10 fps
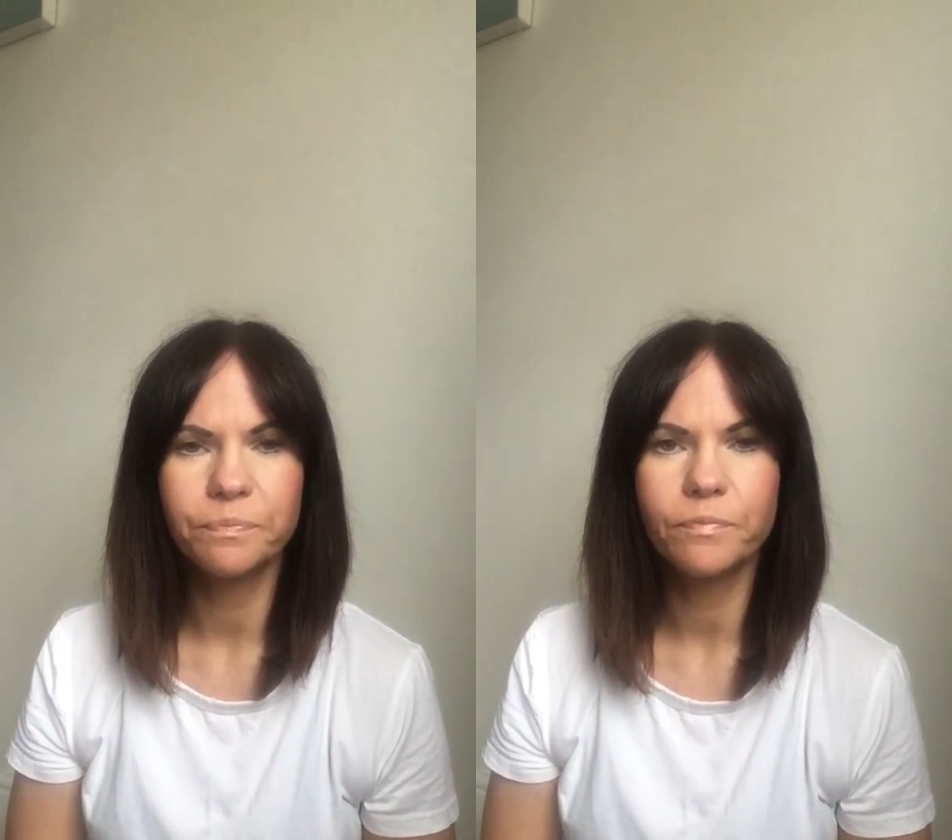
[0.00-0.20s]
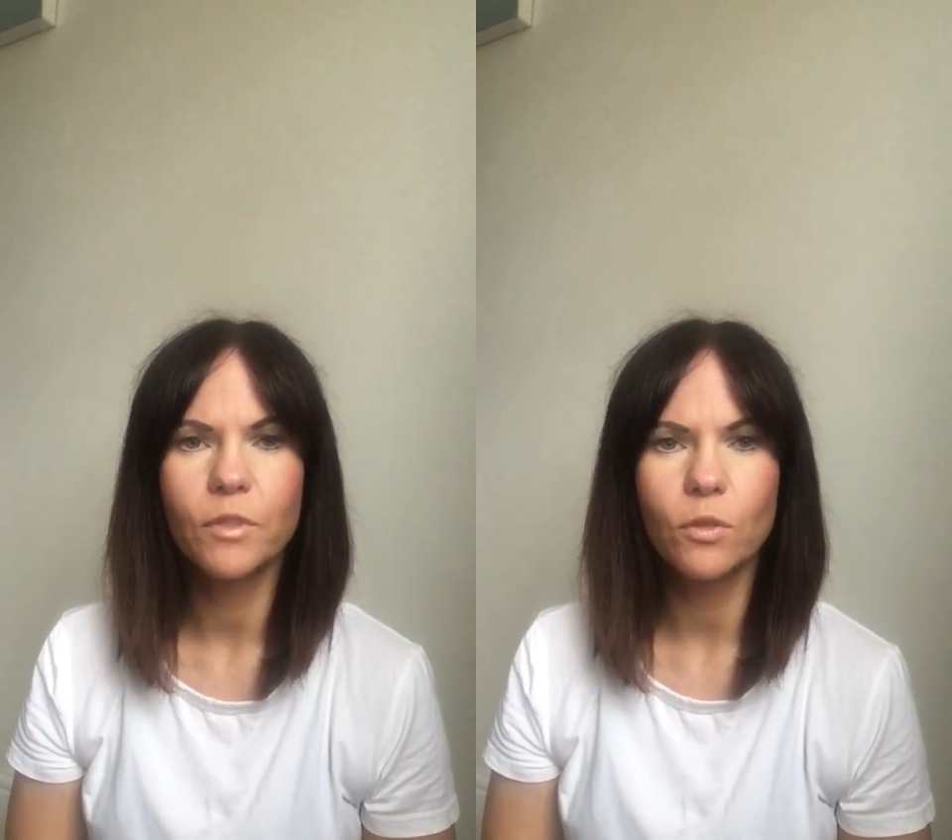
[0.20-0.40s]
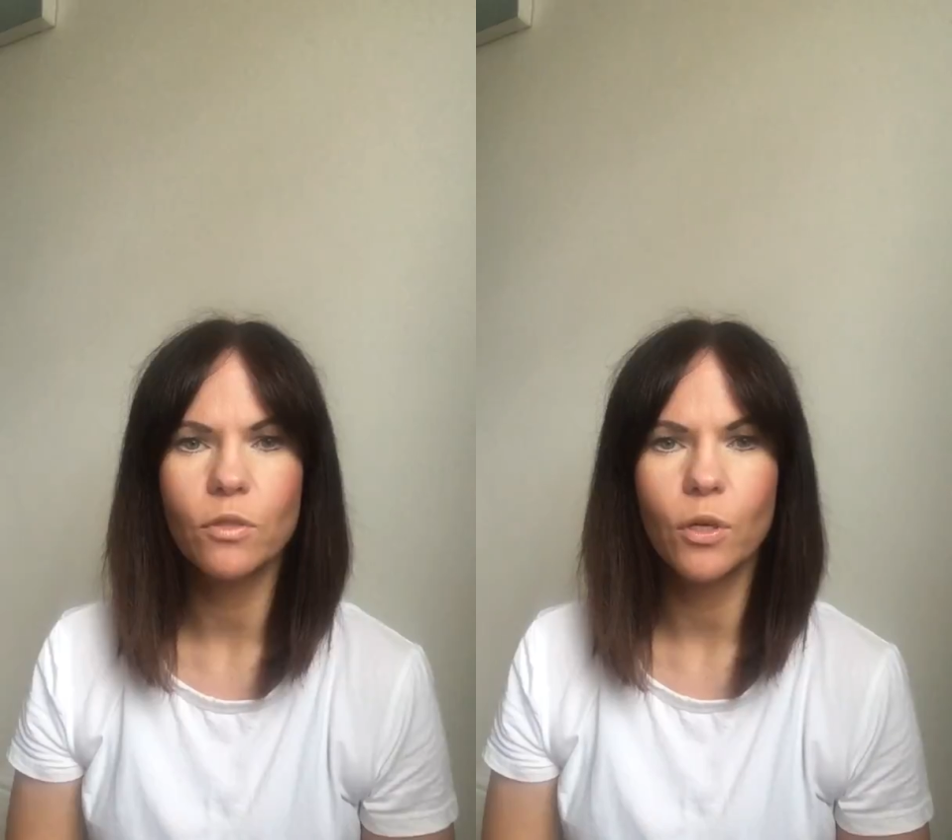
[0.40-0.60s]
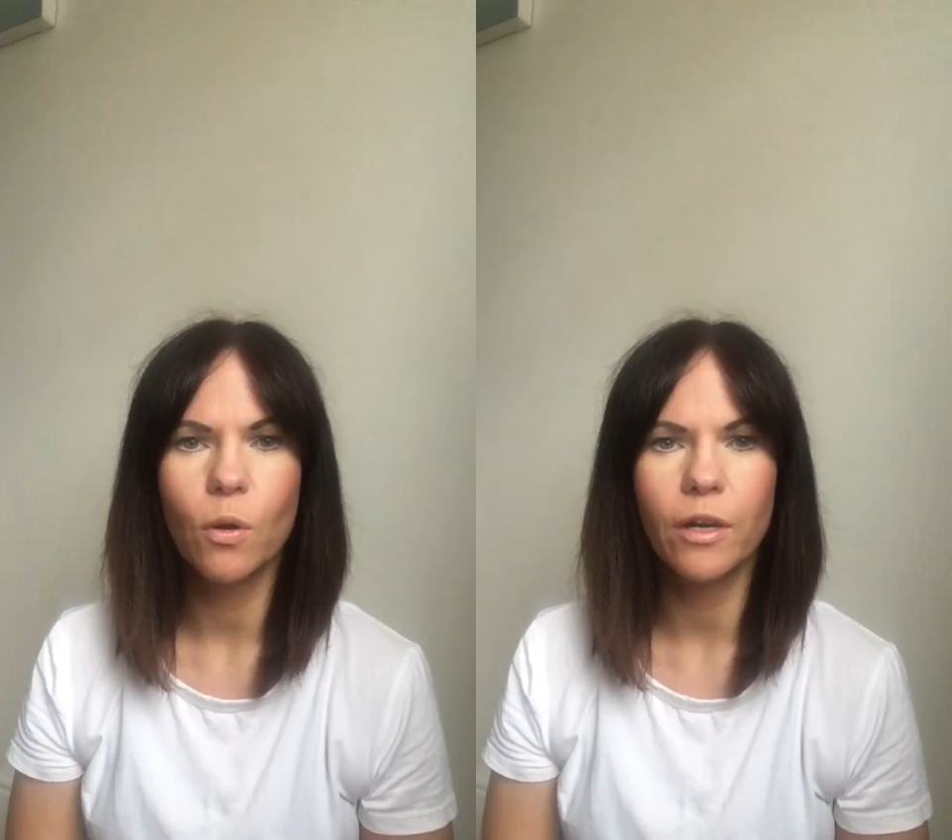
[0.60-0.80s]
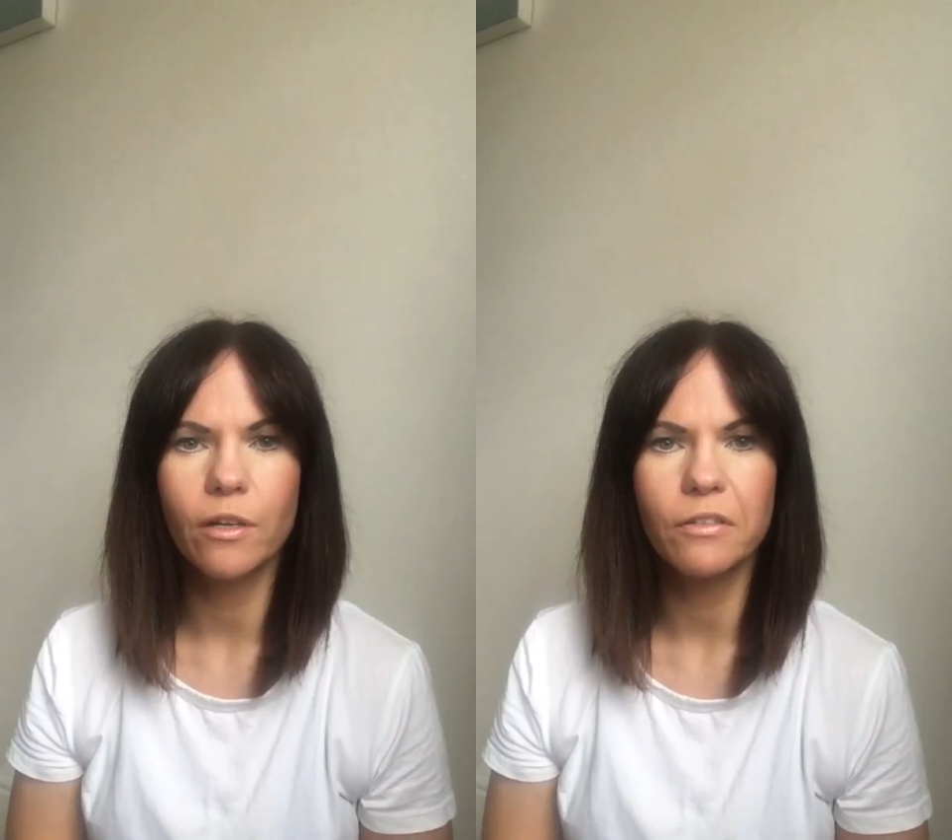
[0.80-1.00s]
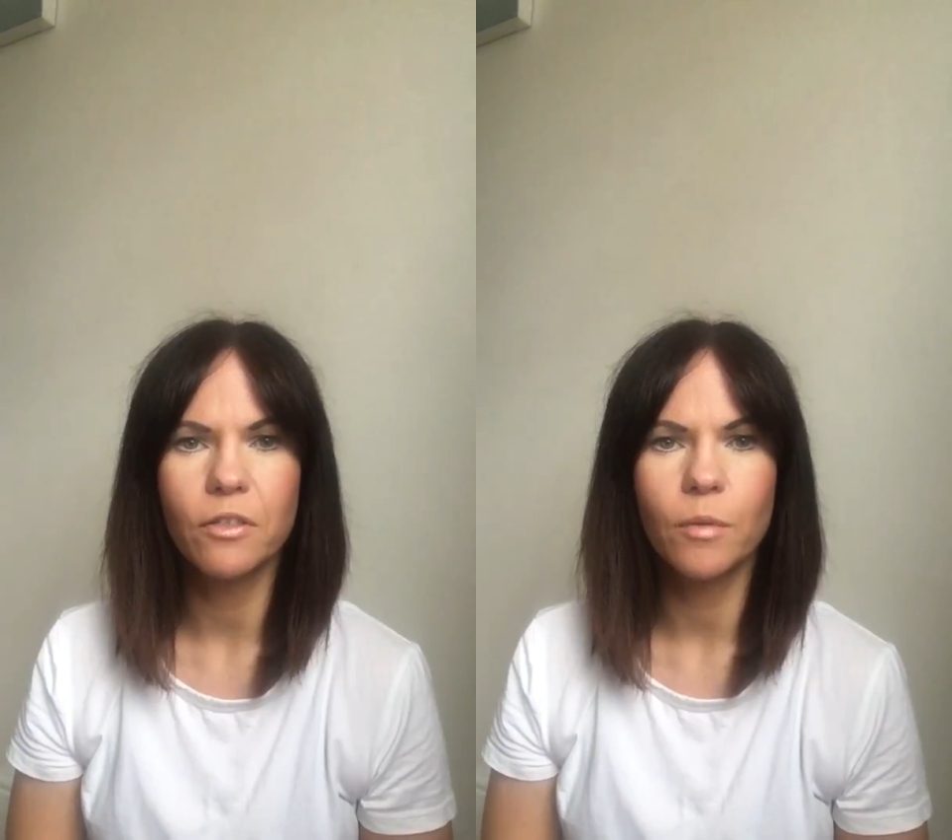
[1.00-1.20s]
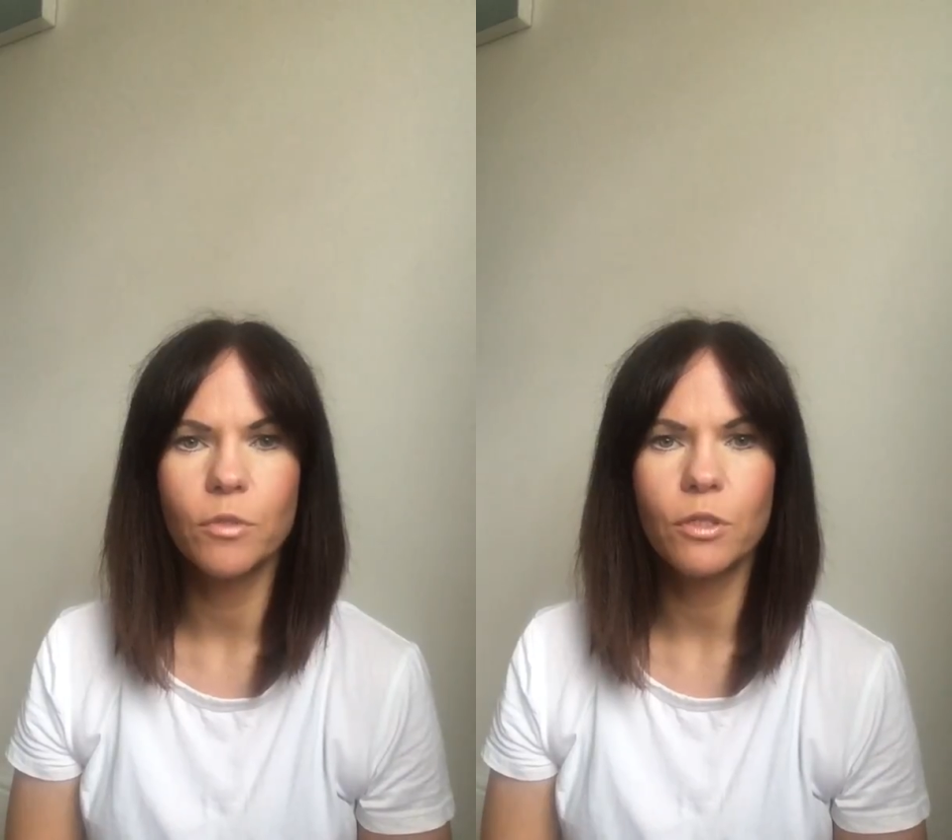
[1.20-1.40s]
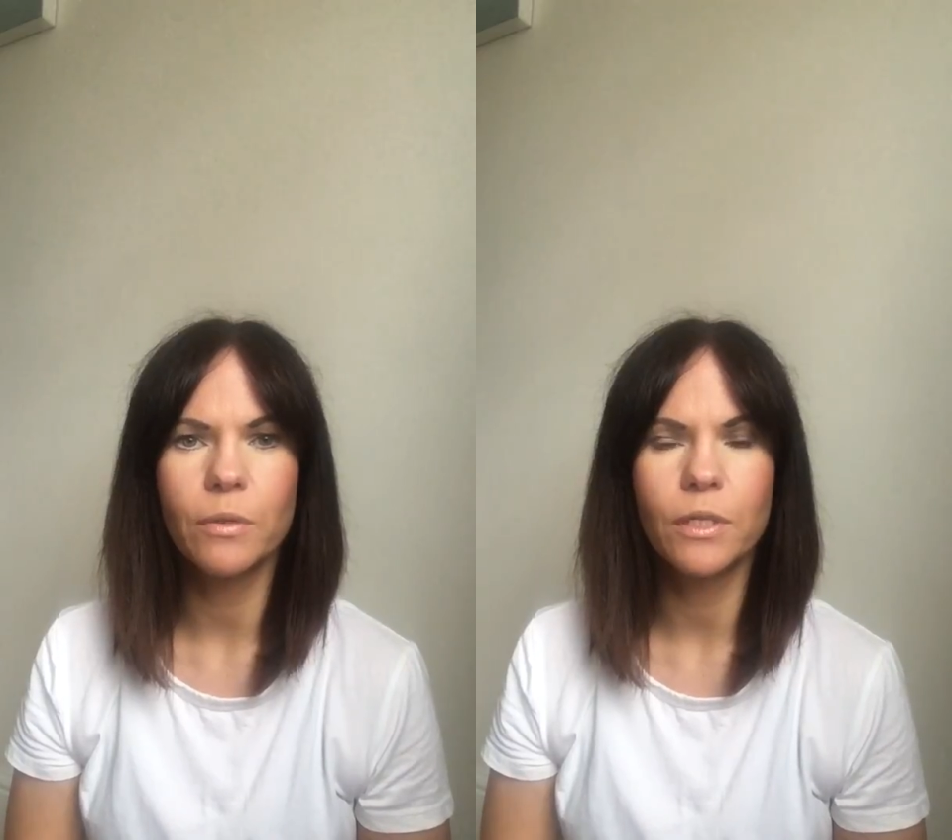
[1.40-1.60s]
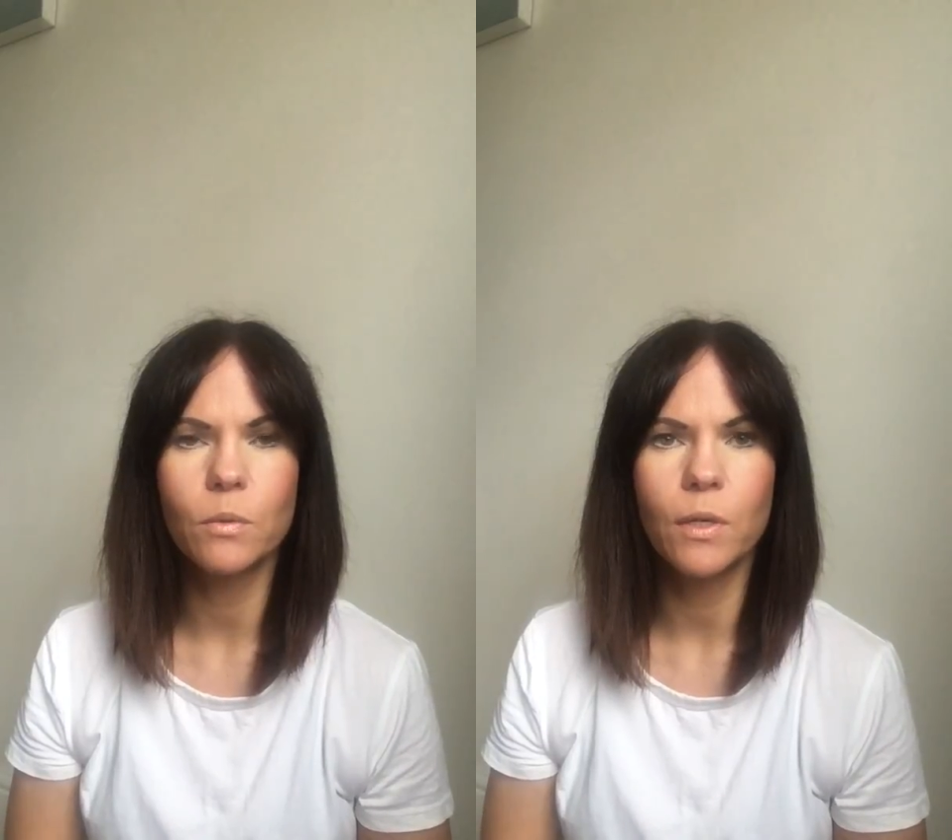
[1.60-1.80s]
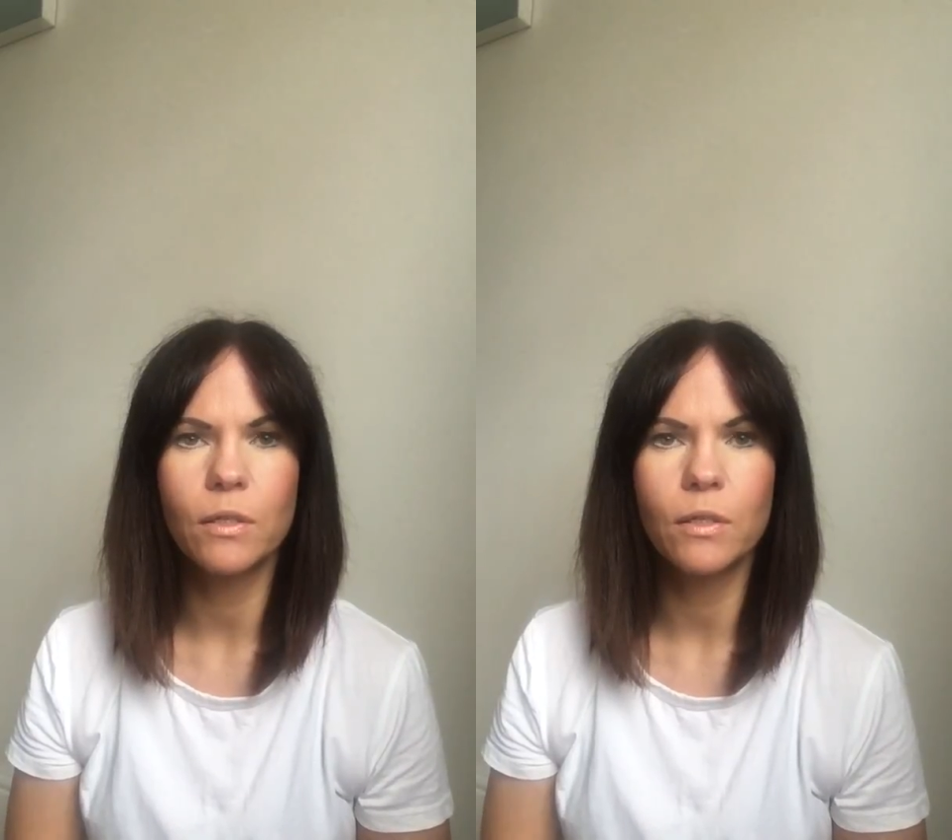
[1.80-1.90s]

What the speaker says: It's also quite a nice time to do it as well.